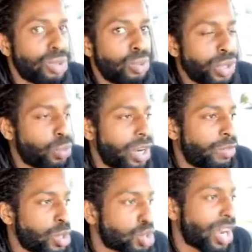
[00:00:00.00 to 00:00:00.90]
with whatever you're
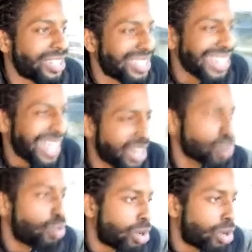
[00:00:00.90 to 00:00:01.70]
trying to take out of the water.